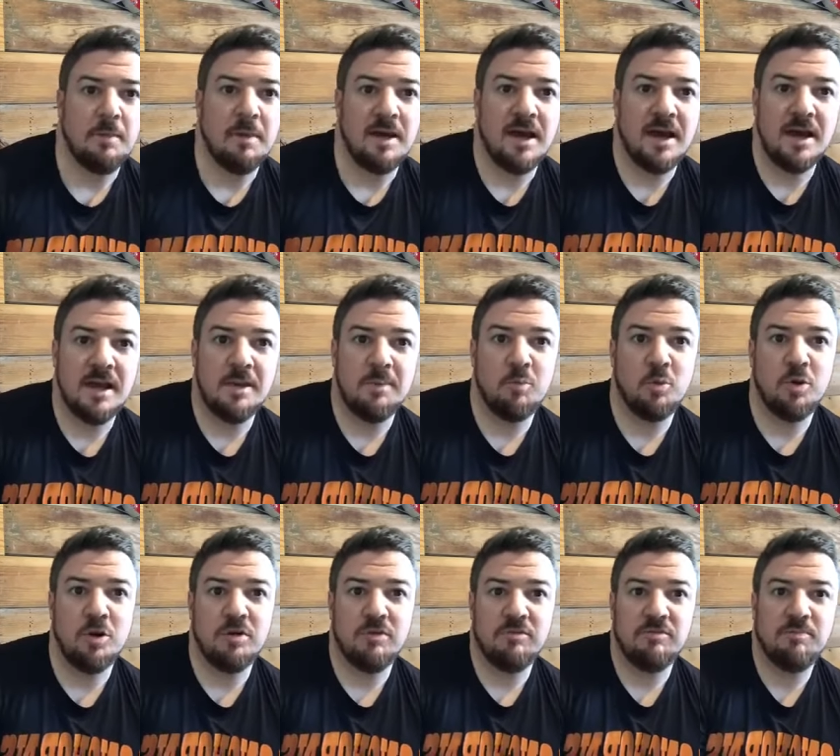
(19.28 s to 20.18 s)
I'm one
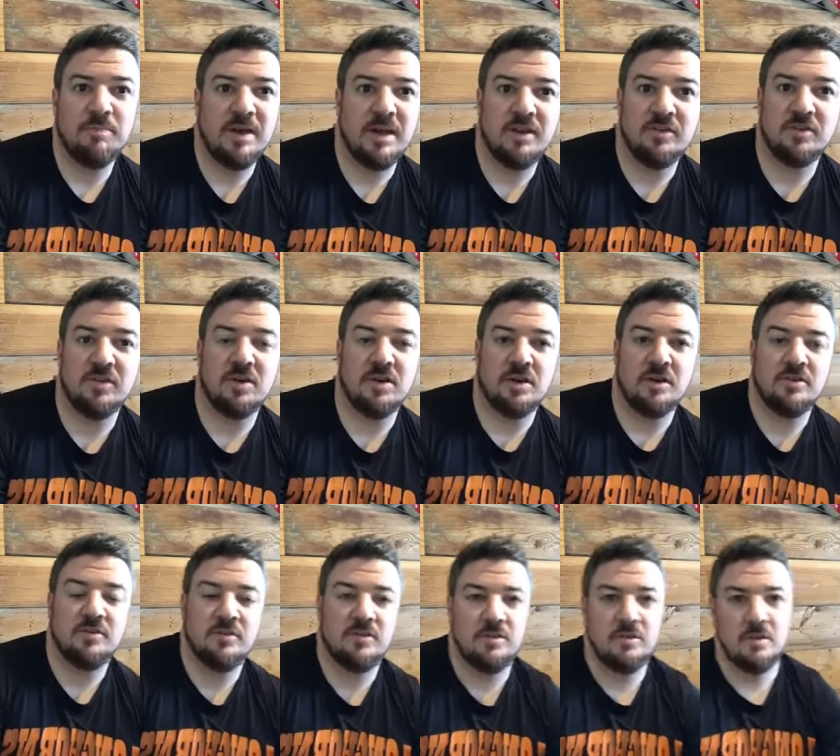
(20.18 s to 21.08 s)
of
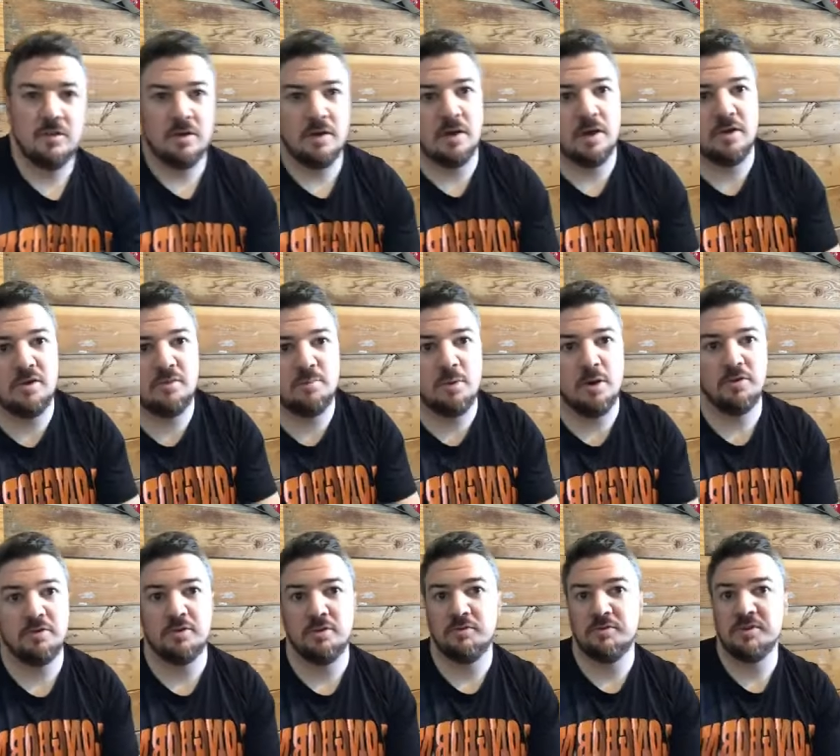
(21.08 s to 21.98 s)
Panasonic's
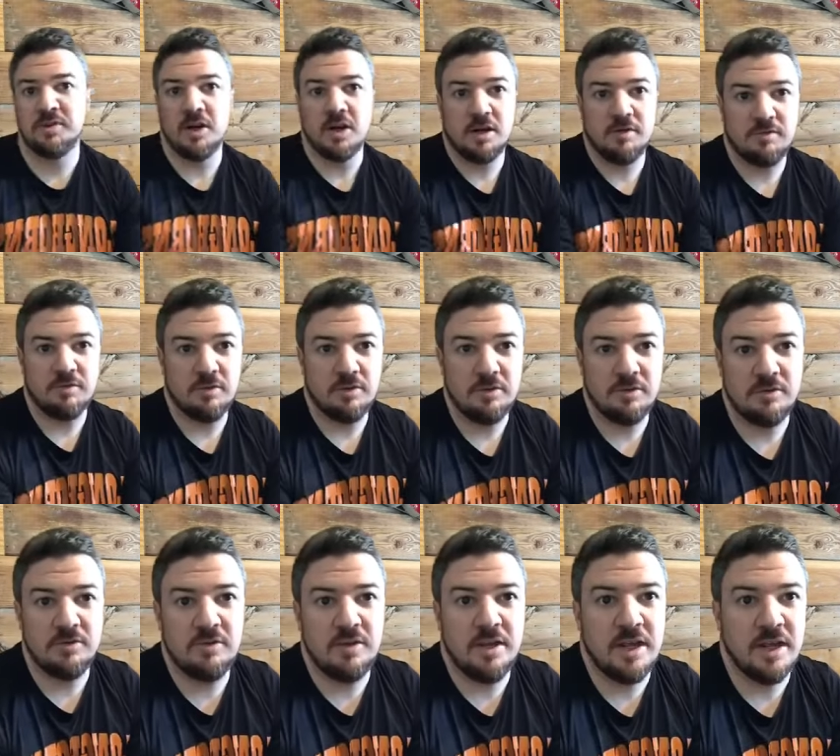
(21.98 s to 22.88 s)
sponsored
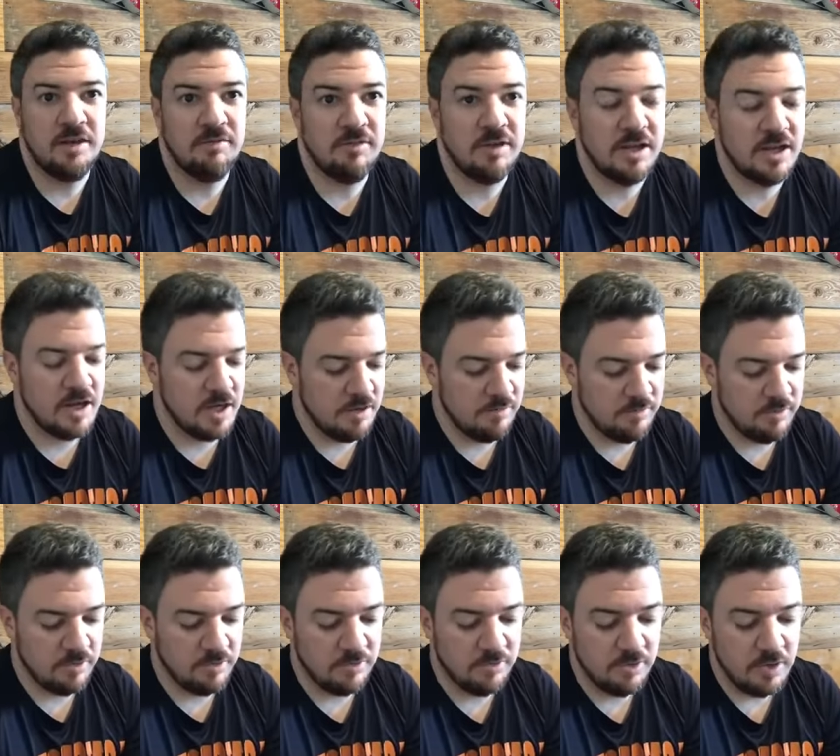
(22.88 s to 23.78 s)
photographers and
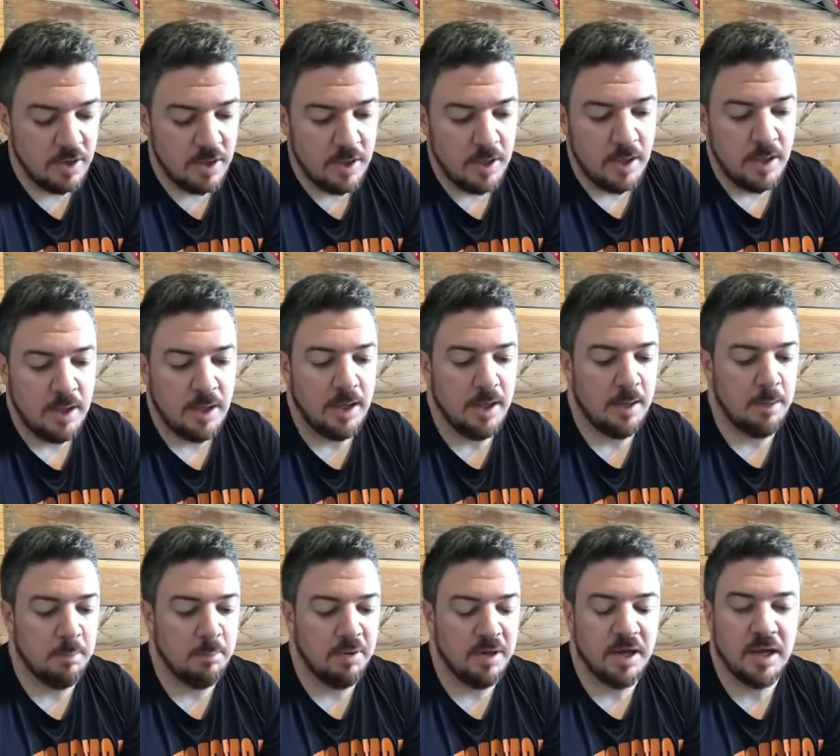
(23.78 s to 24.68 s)
videographers,
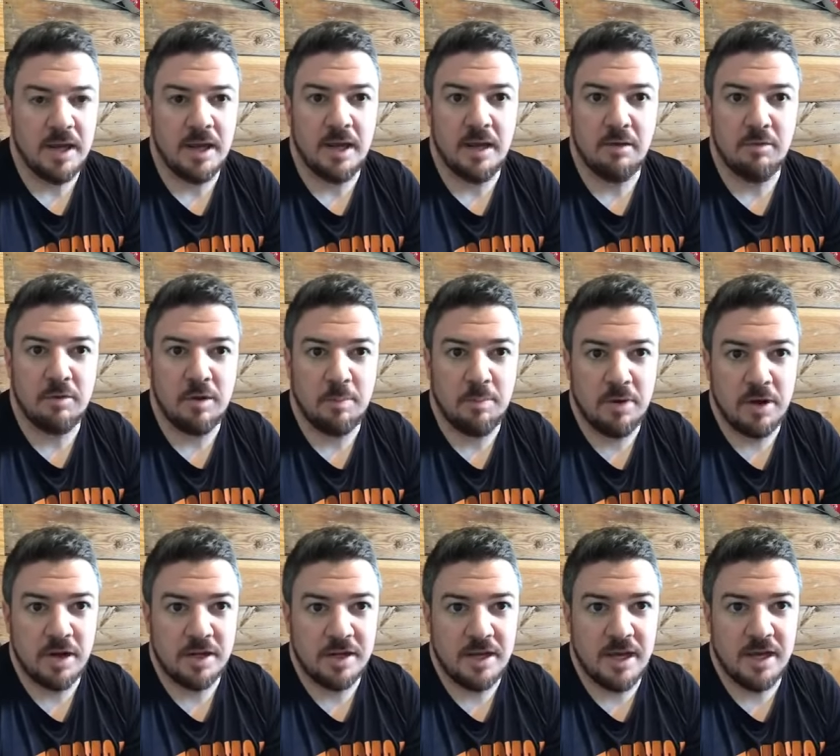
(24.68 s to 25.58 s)
but I run a
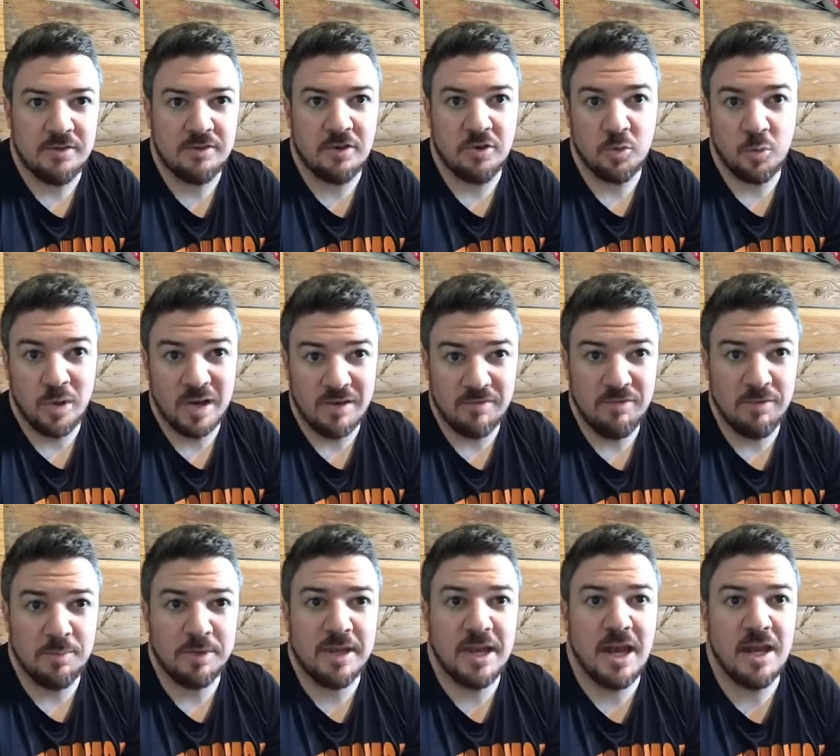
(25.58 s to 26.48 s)
podcast called the Wedding Film
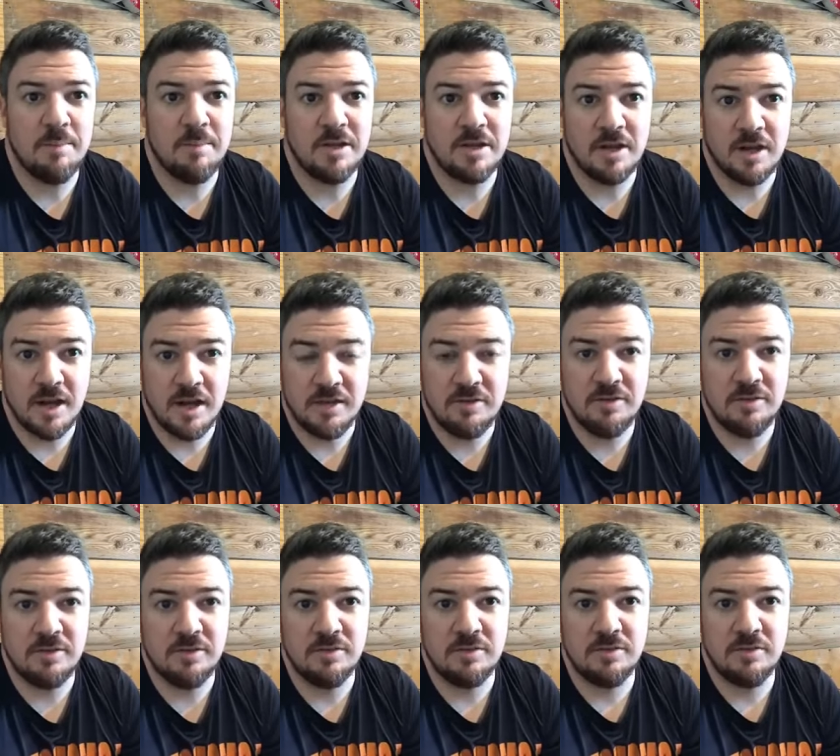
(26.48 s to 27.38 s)
Academy on
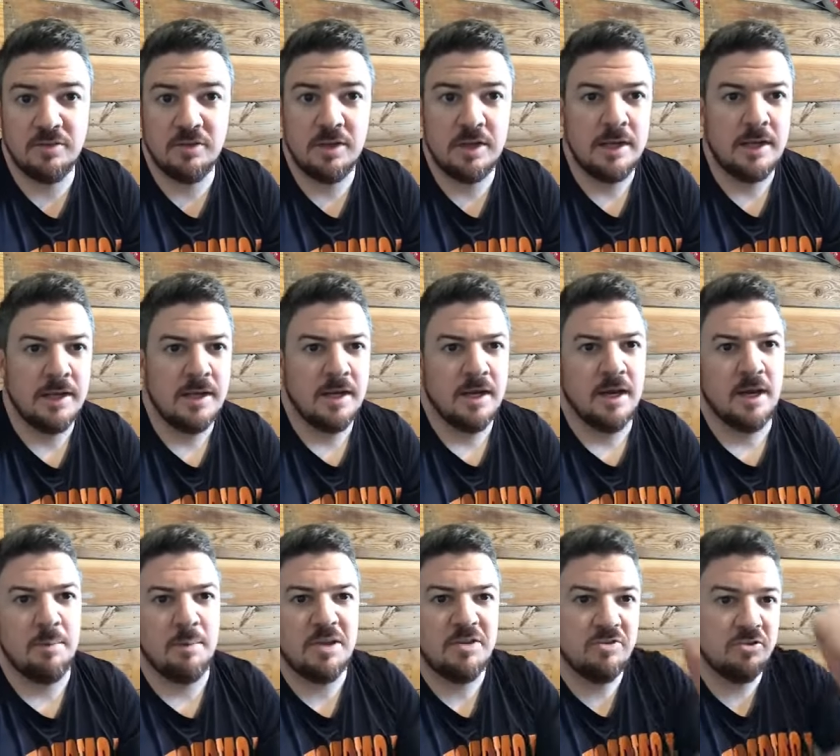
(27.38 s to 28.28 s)
iTunes.
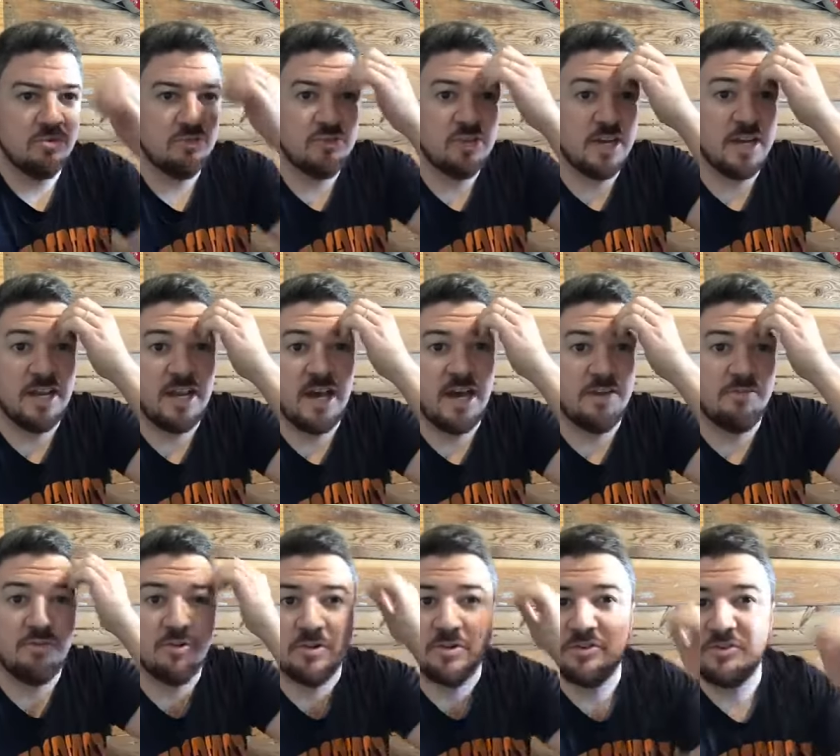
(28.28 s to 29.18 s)
Make sure and check it out if you're
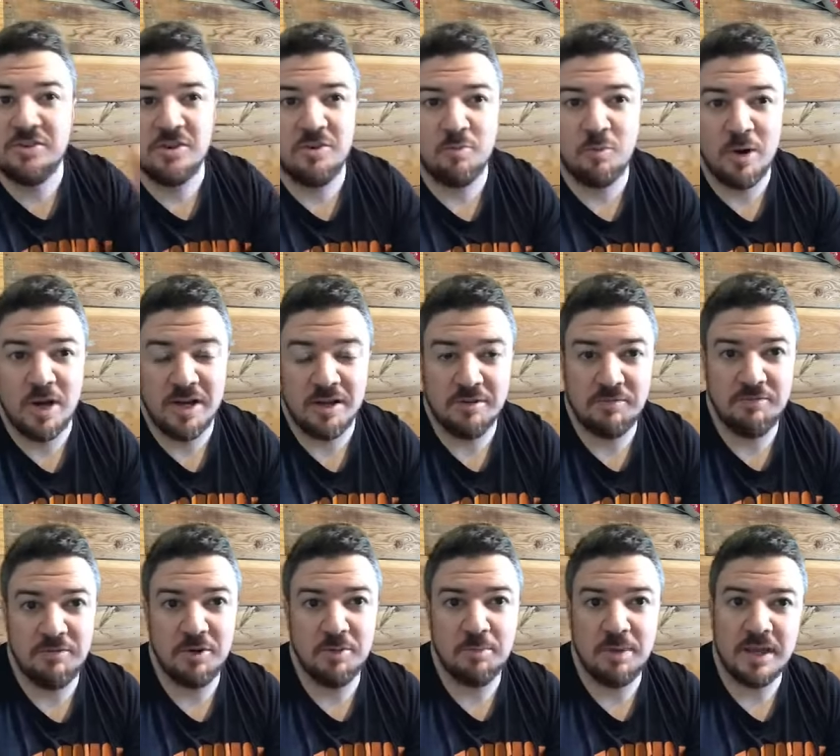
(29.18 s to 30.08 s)
interested in wedding
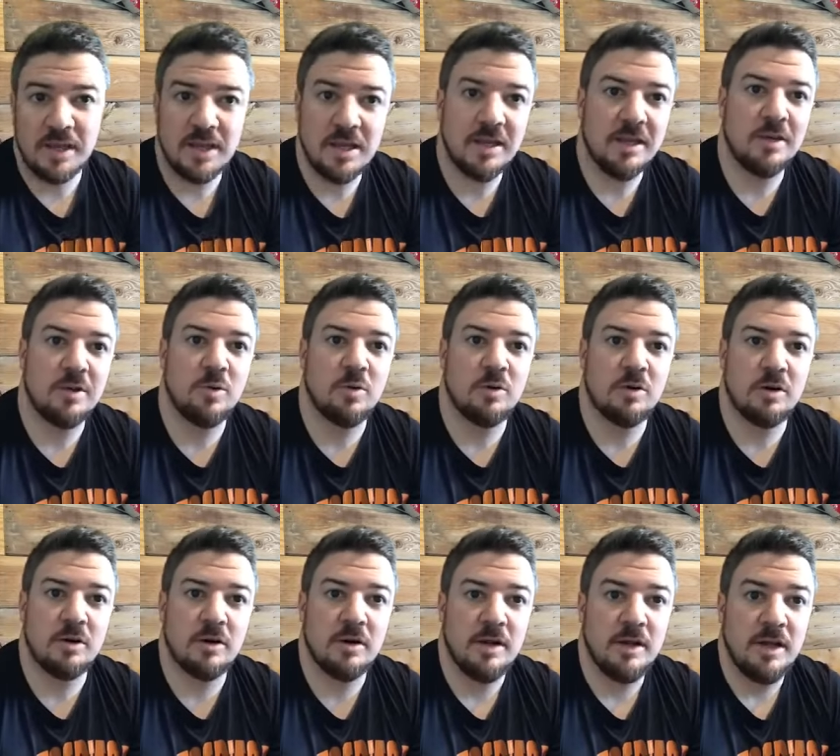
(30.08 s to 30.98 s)
filmmaking or
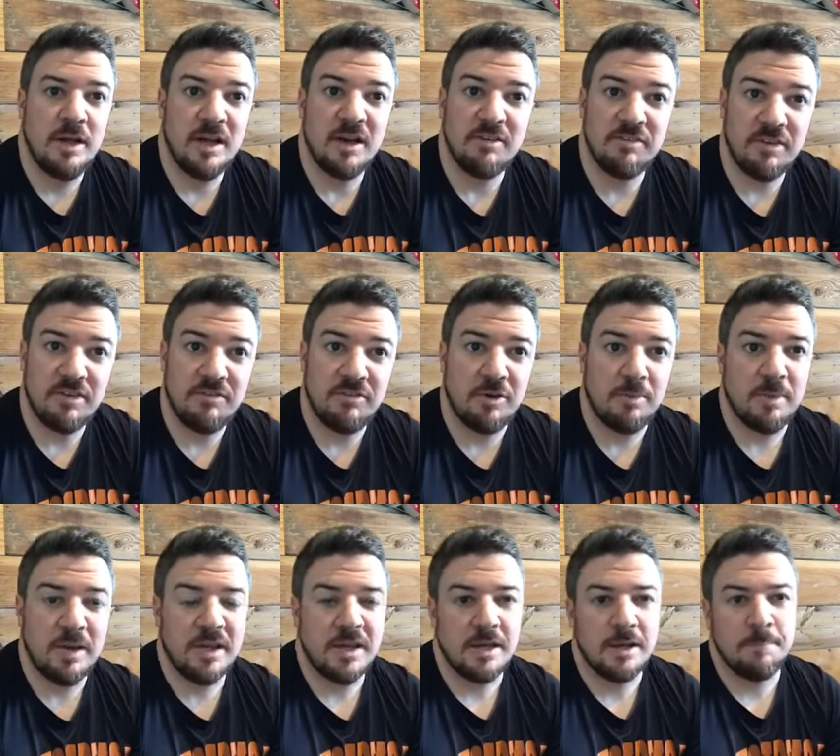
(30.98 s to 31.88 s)
event
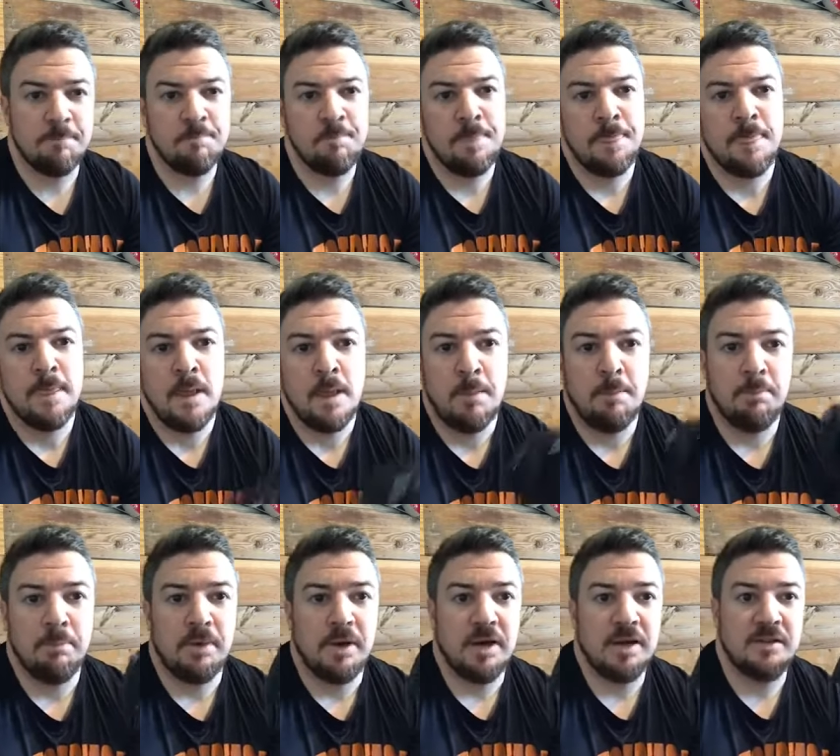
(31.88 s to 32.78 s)
filmmaking.
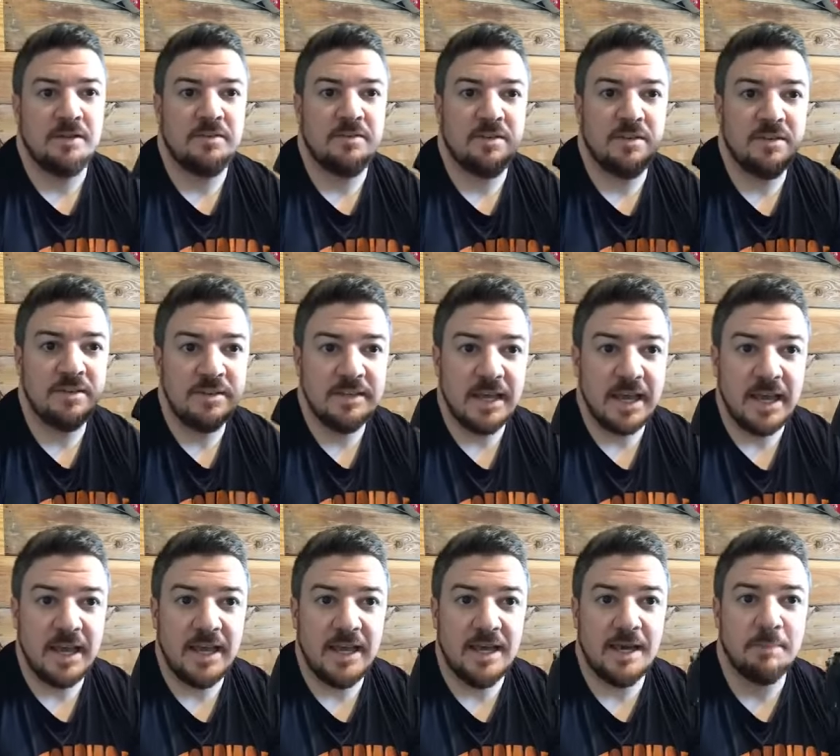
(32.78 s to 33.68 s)
But
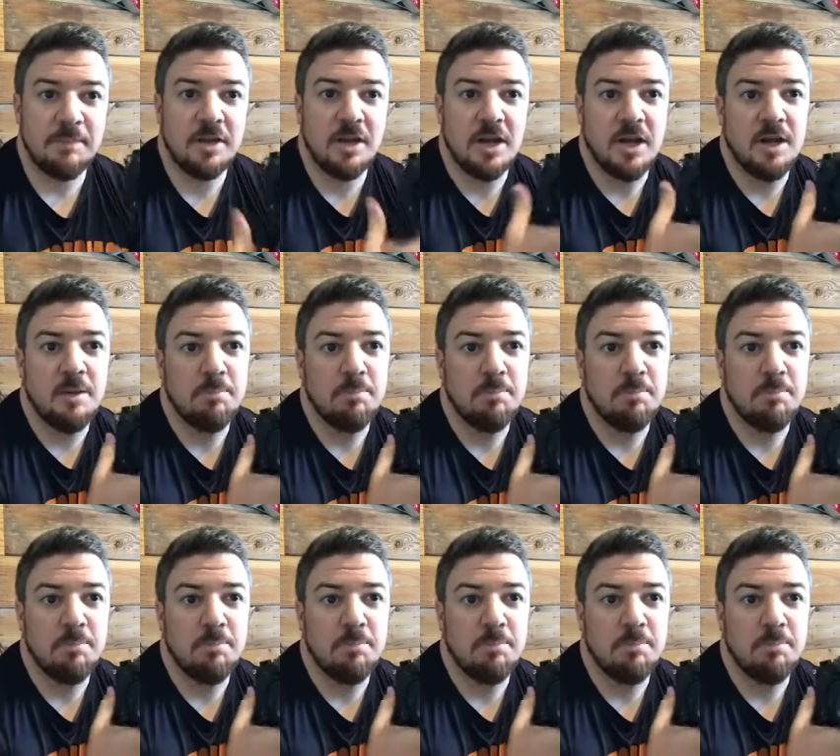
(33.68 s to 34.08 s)
today I'm going to